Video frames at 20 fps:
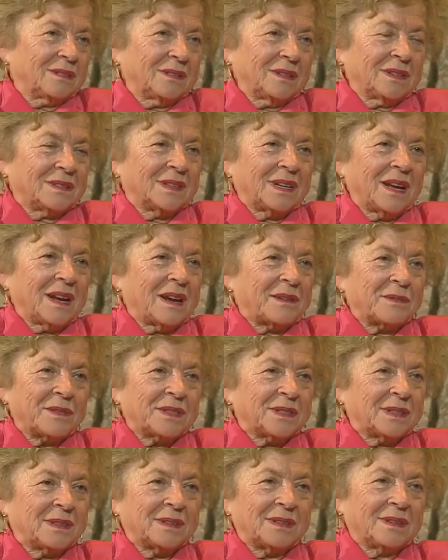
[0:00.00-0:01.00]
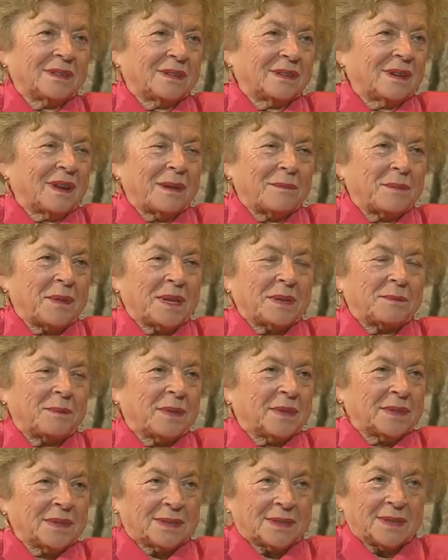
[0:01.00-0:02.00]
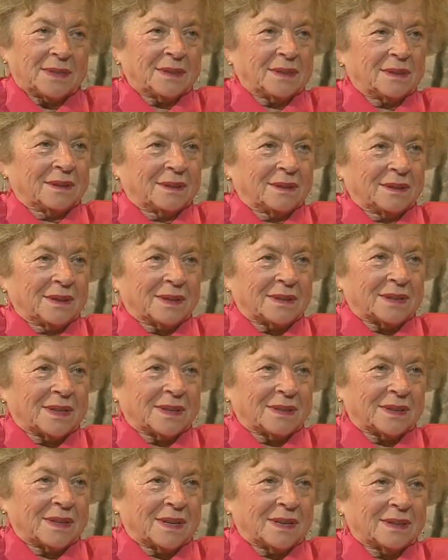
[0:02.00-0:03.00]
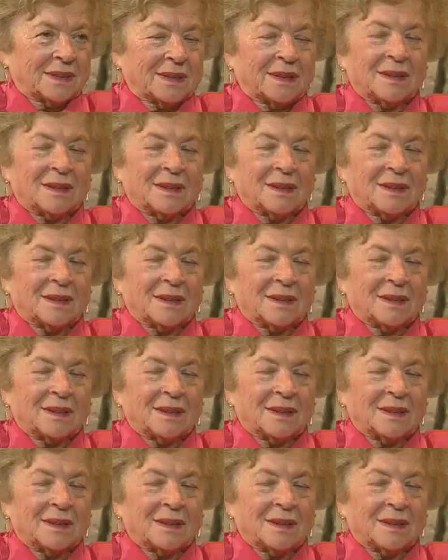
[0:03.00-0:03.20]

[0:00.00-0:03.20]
so I was a bad person. I did that.